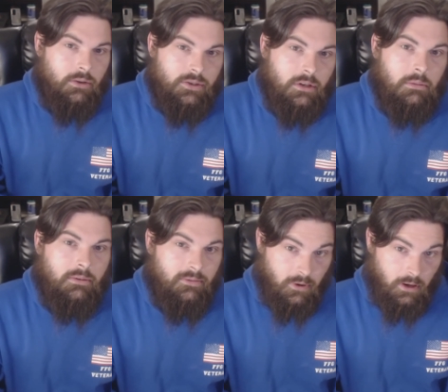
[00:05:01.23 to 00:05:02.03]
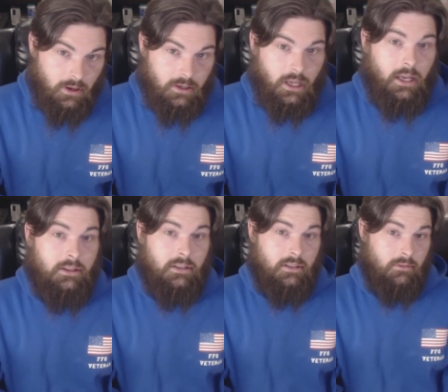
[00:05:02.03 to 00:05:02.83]
It's going to be fun
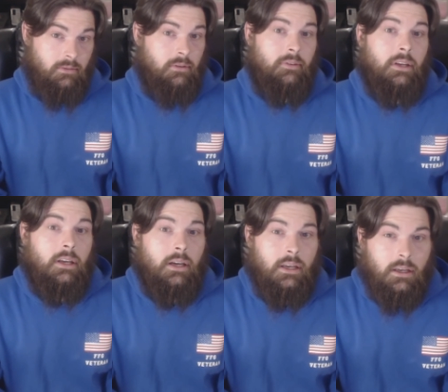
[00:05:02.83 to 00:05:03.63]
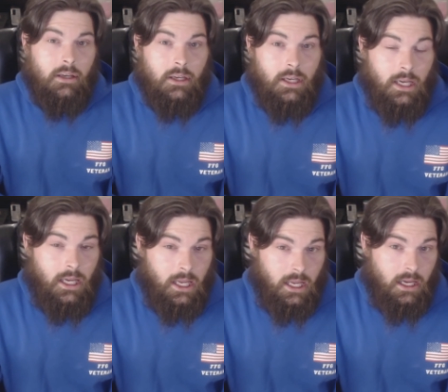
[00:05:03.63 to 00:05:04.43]
at the Denver VA
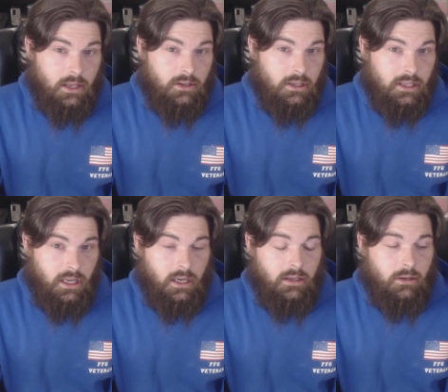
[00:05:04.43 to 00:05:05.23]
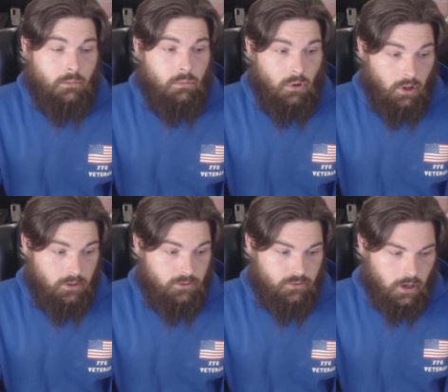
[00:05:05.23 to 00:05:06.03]
and get
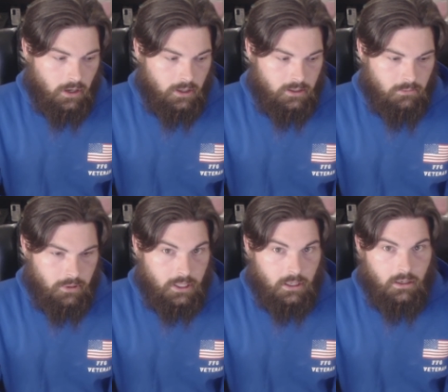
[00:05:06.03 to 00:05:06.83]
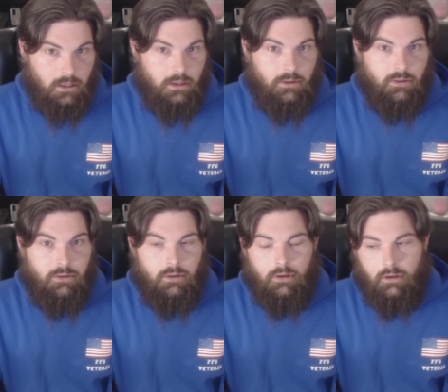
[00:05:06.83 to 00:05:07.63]
blood drawn
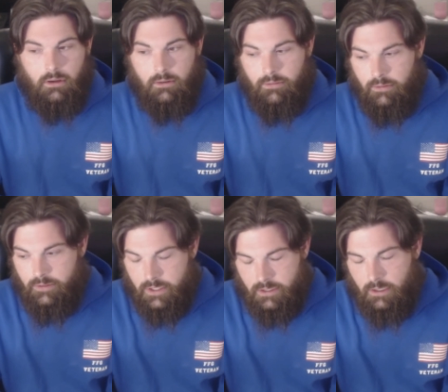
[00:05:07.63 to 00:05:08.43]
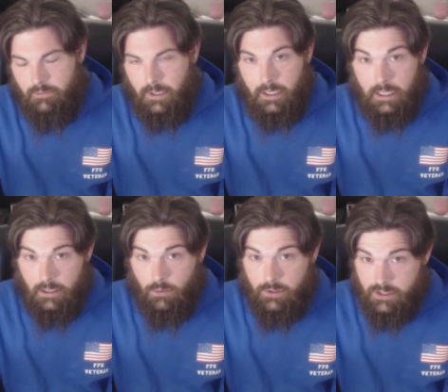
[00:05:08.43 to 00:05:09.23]
because of testing my
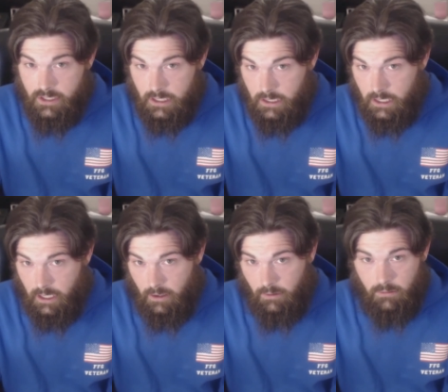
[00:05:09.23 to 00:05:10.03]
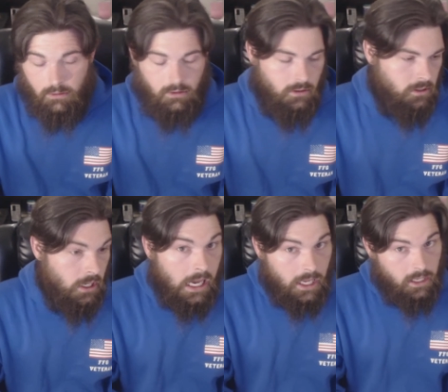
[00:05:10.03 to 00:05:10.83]
A1C count. Uh,
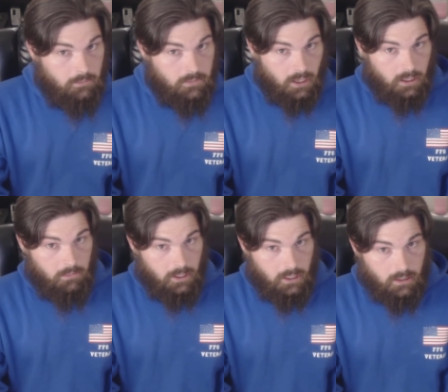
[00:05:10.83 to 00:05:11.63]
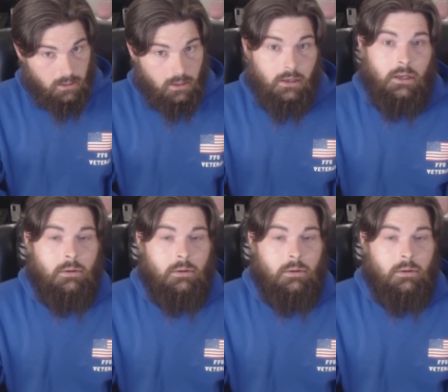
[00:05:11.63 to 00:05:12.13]
and I am diabetic.